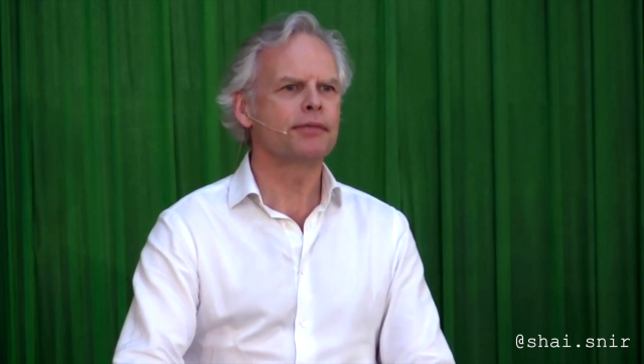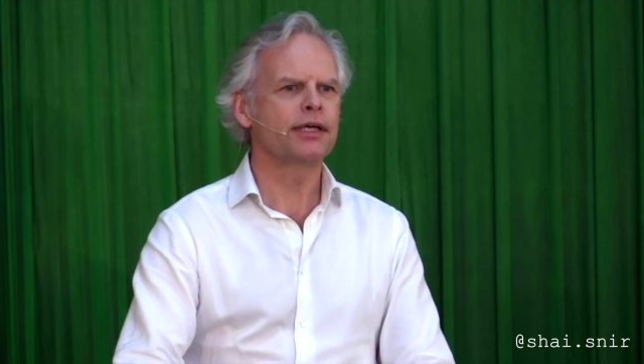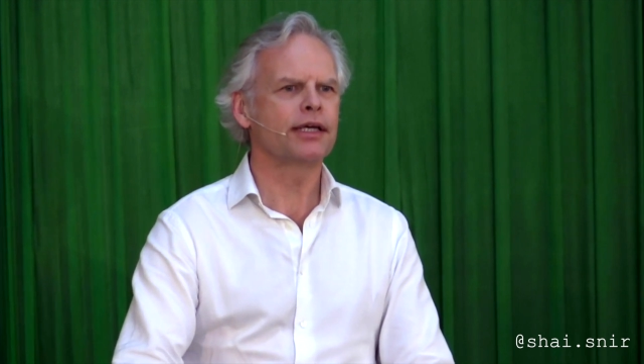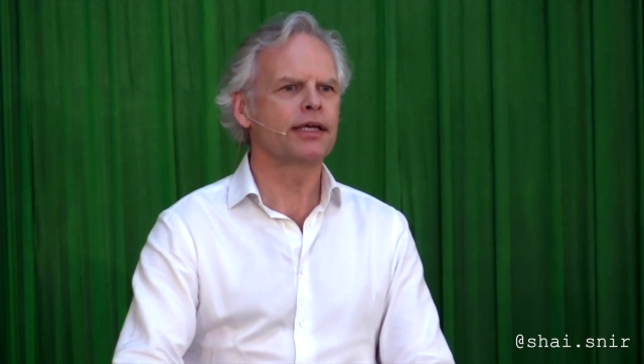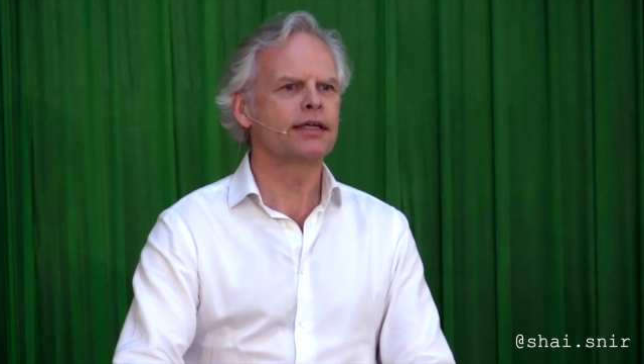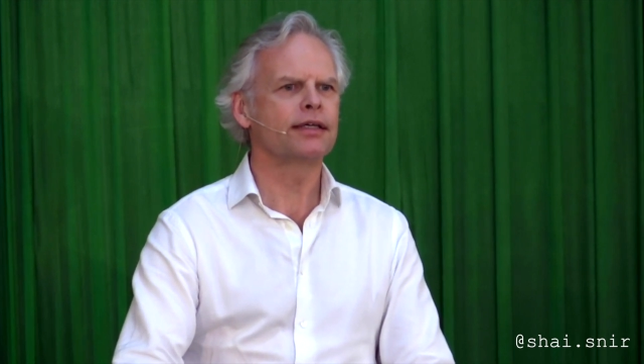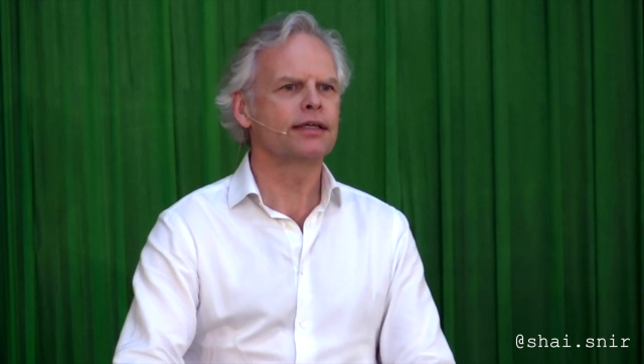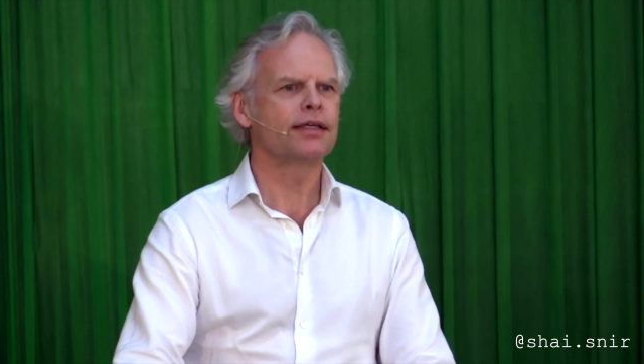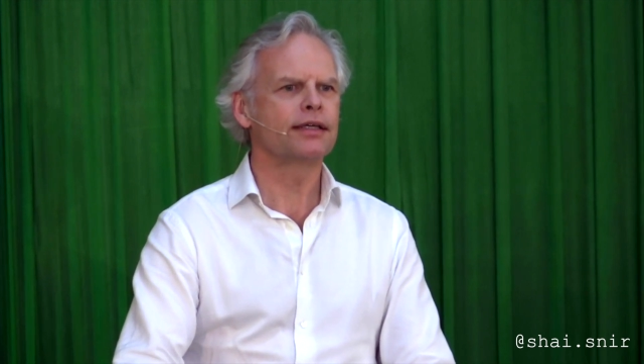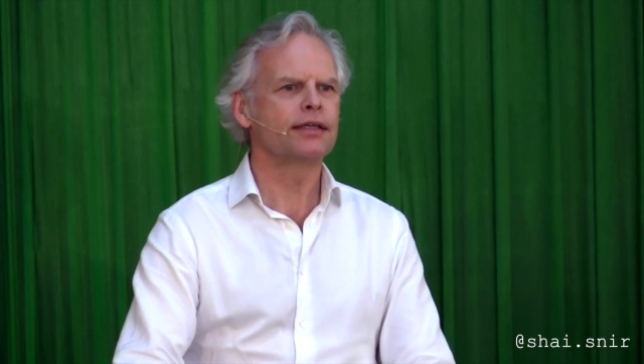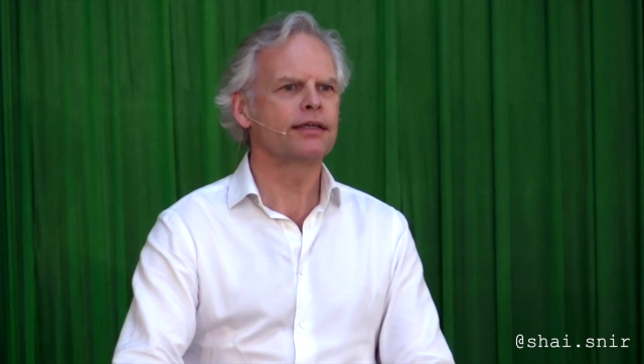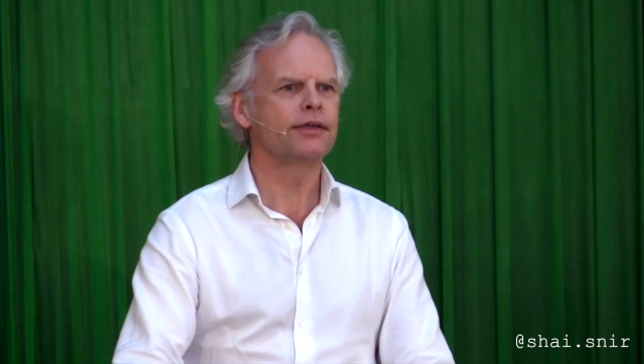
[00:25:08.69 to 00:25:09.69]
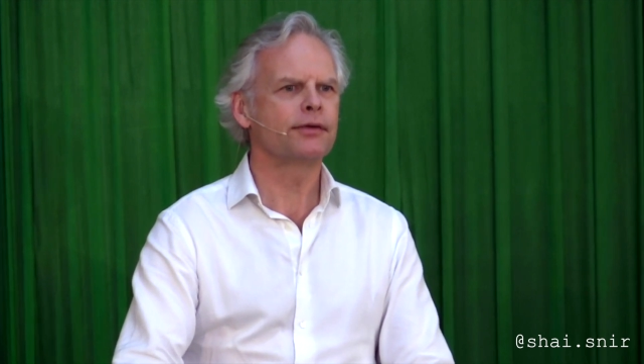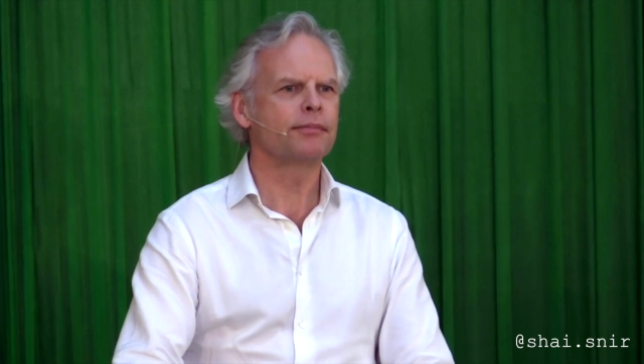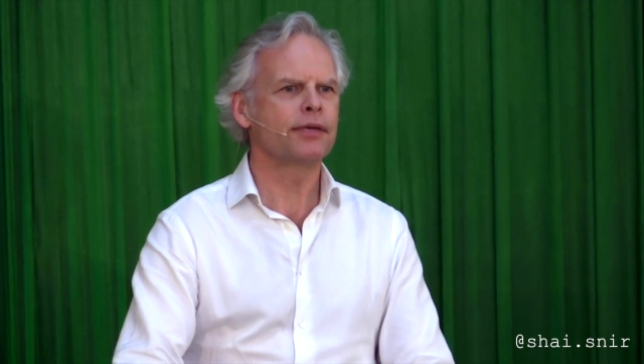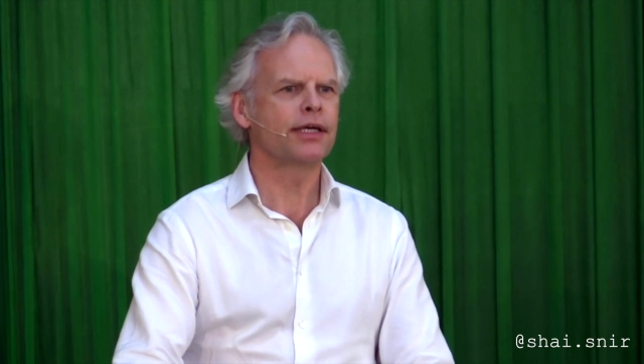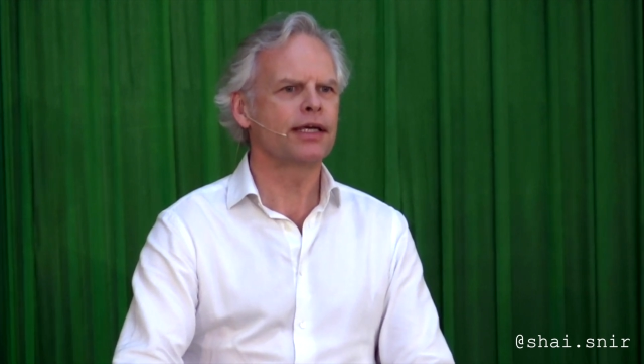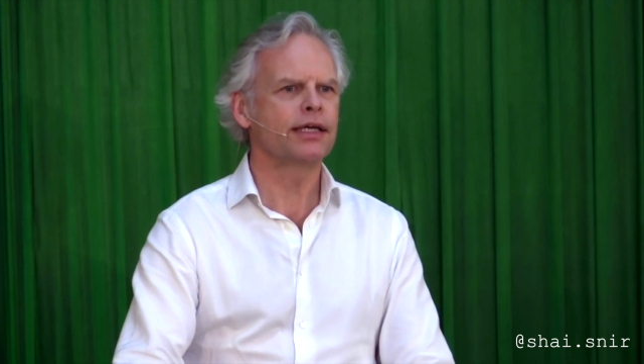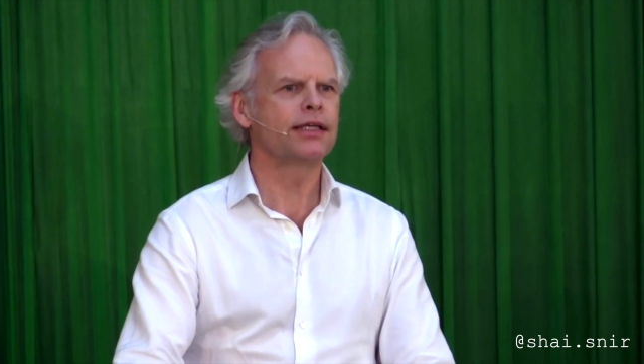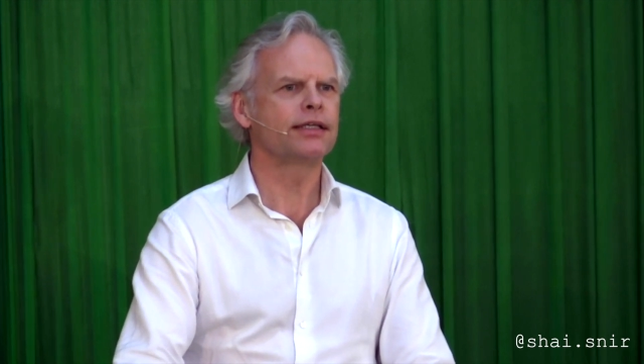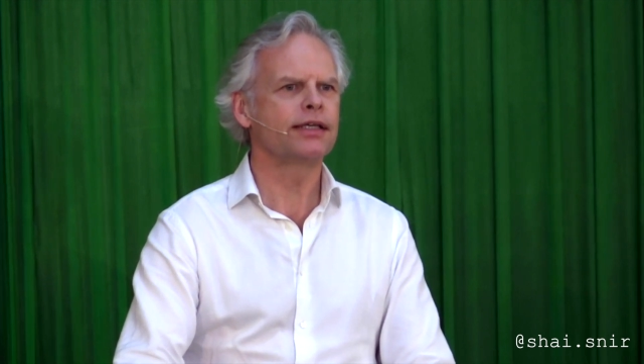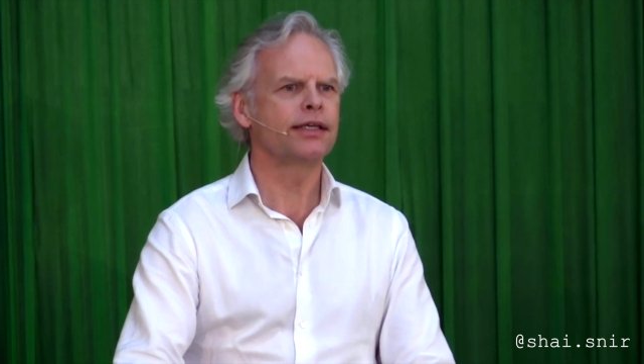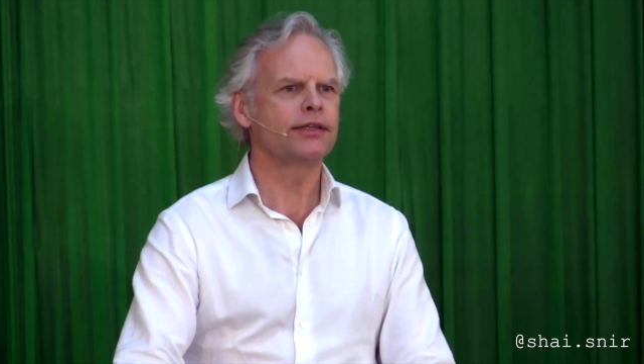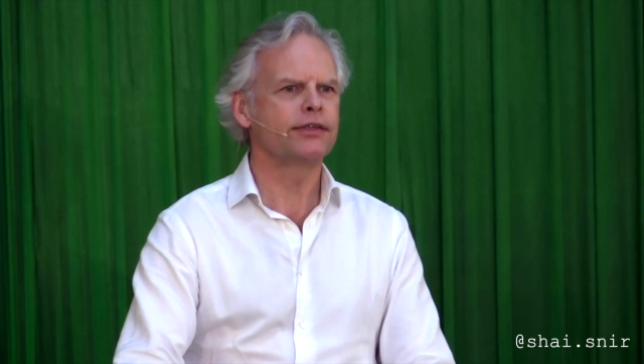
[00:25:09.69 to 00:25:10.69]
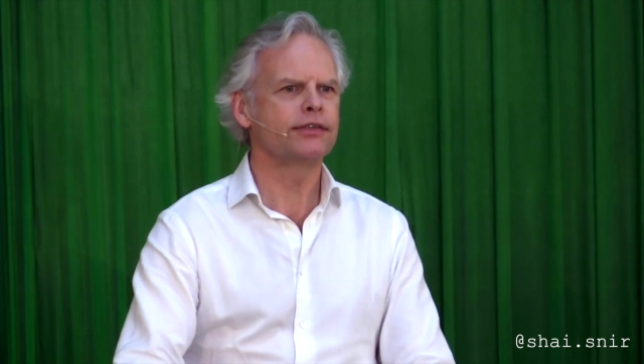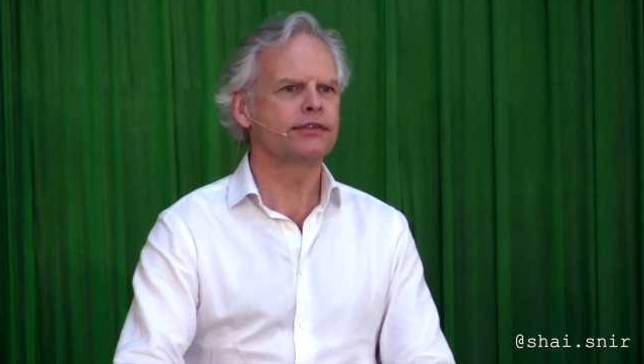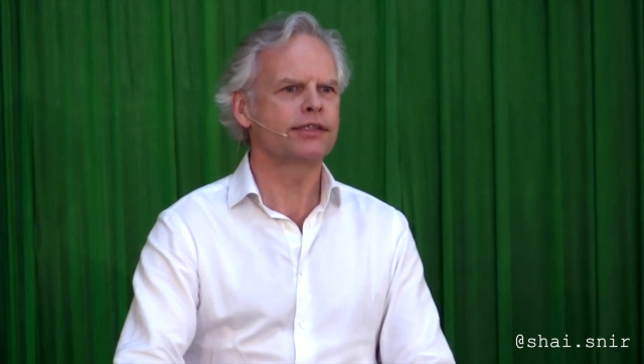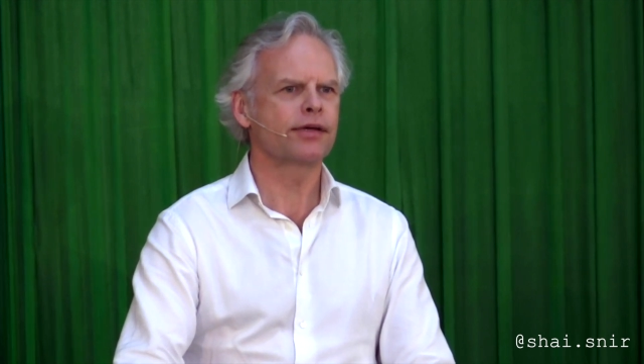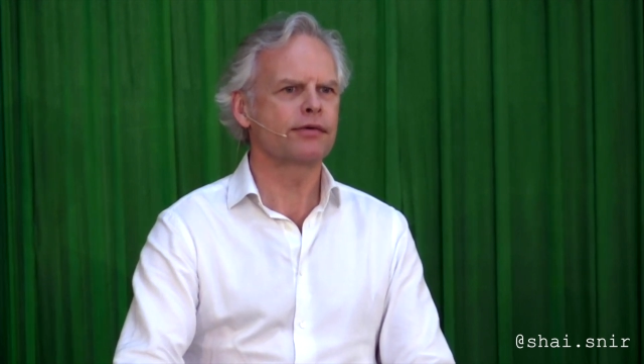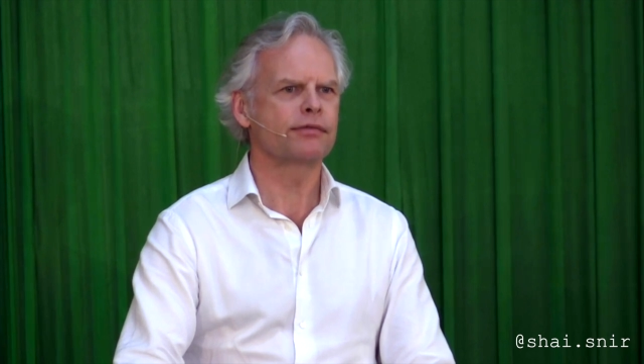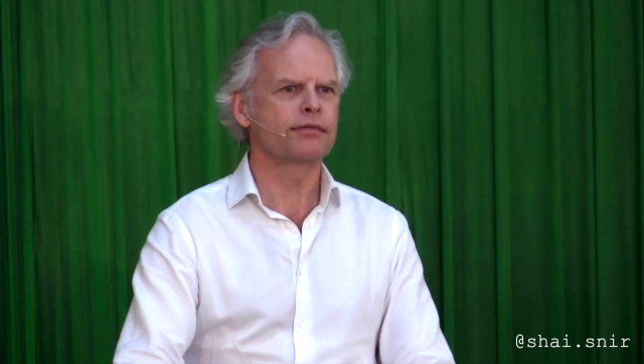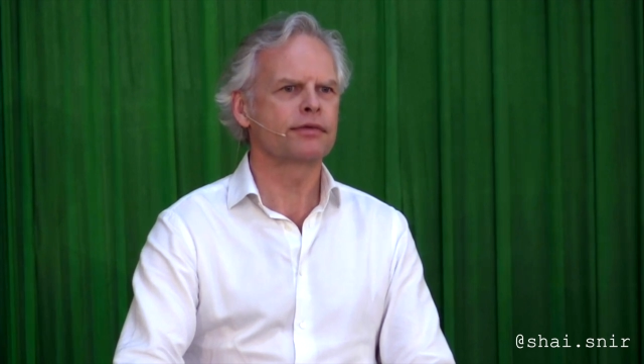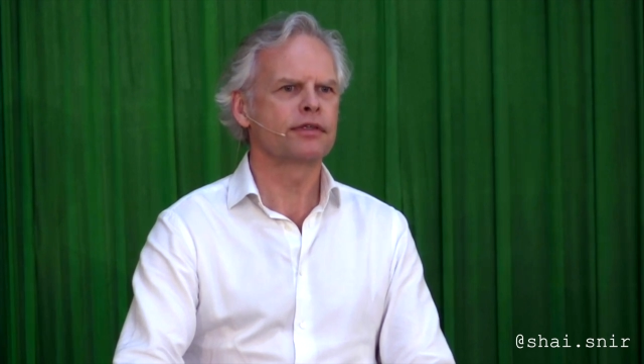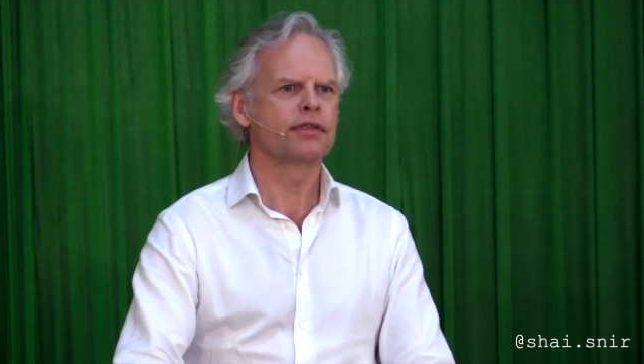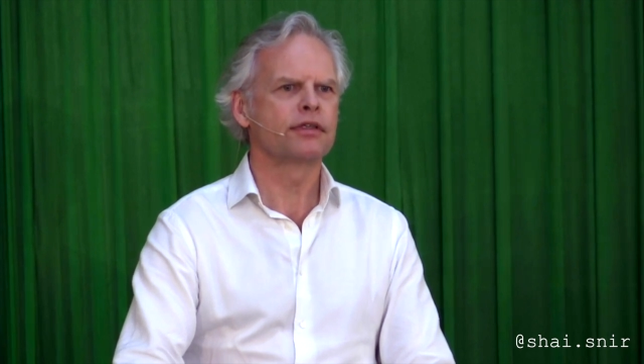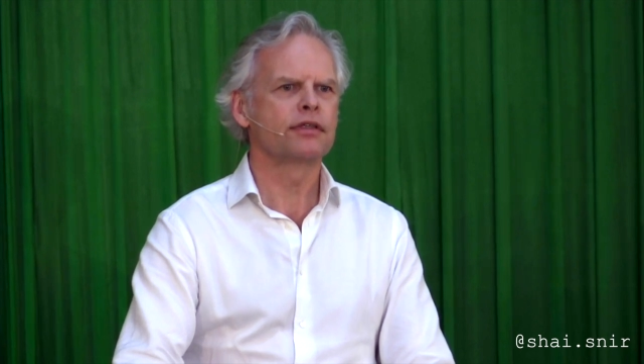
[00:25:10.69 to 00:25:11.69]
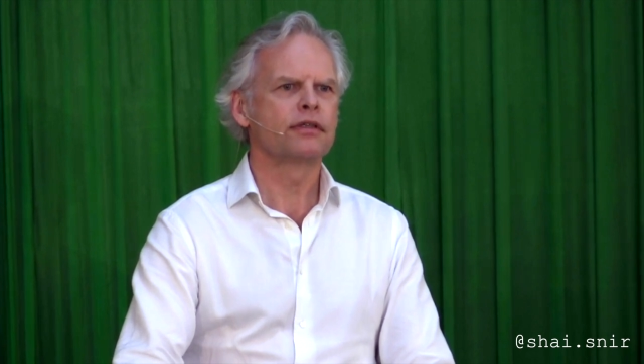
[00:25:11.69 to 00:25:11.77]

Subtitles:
being it in yourself,